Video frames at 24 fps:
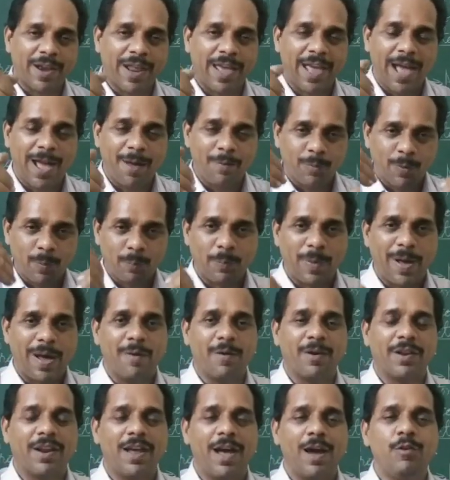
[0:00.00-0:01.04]
I have the
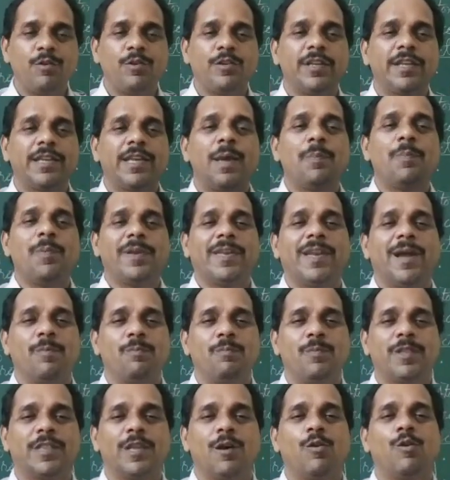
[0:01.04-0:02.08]
power, how to keep it
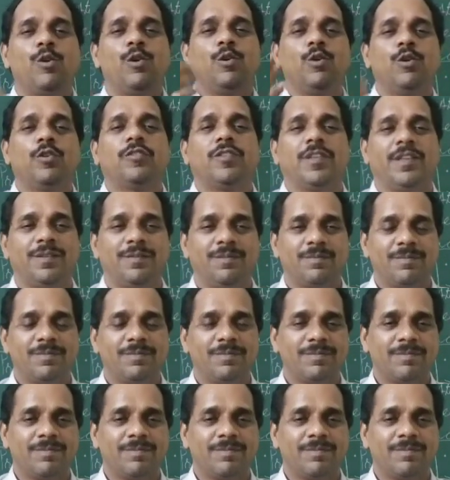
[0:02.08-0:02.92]
up without losing.